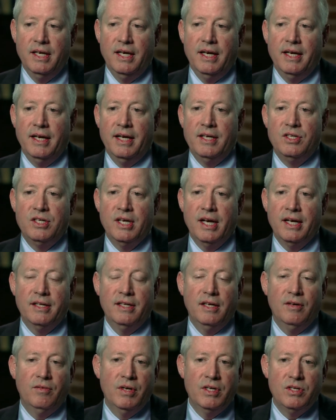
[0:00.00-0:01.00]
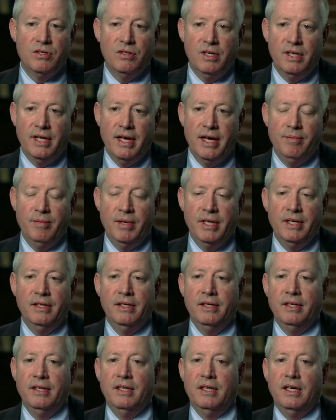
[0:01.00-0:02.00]
And I checked the original alignment,
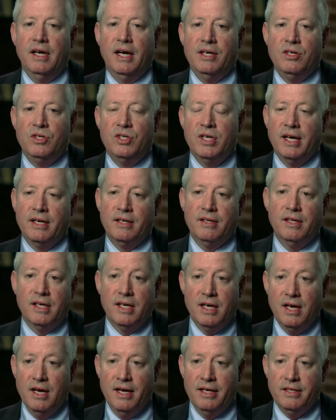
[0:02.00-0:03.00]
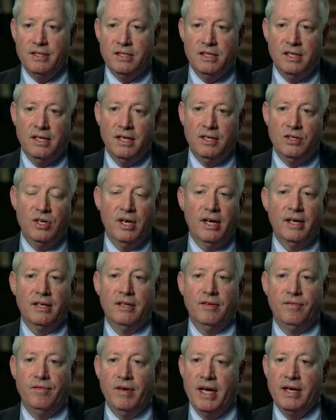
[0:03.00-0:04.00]
I checked the cuts, and I checked
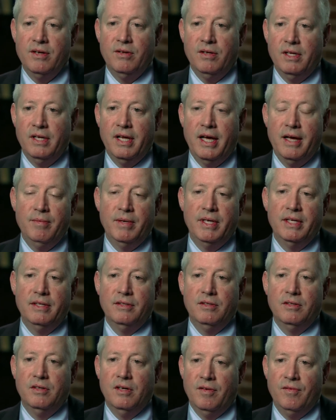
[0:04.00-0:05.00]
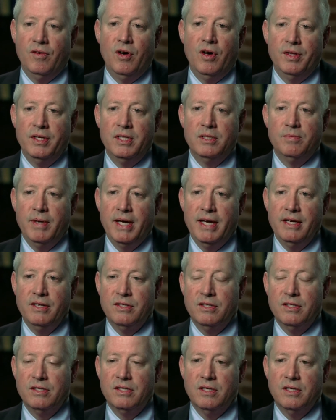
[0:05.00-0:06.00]
the final alignment of all these patients.